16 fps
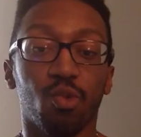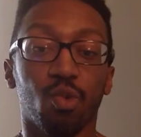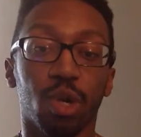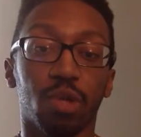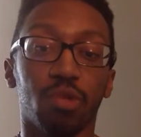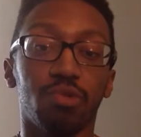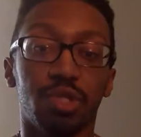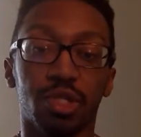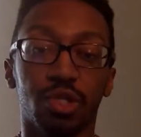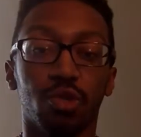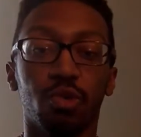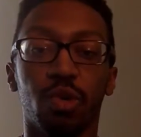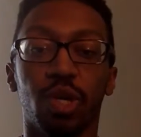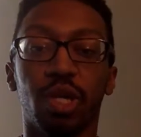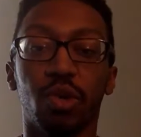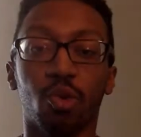will
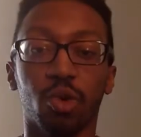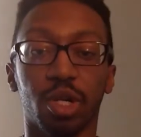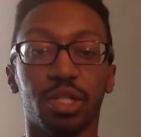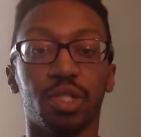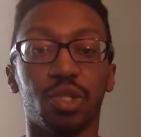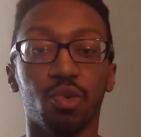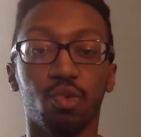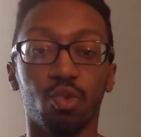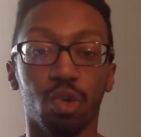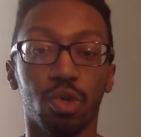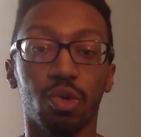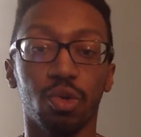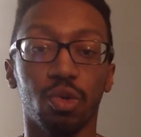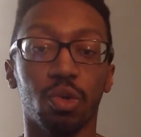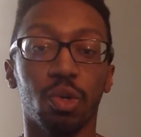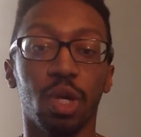do in order to
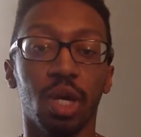woo